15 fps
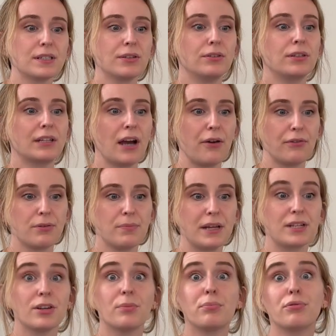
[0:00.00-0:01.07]
your
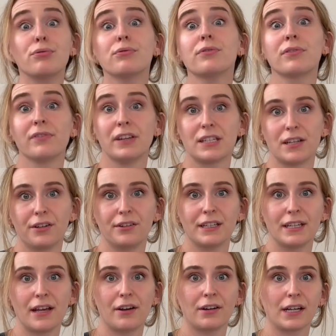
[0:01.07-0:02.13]
government approved
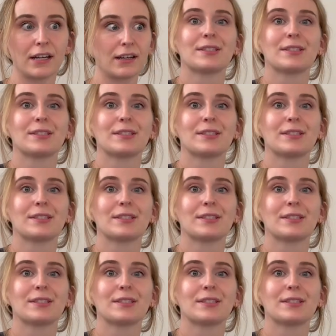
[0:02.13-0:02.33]
veterinarian?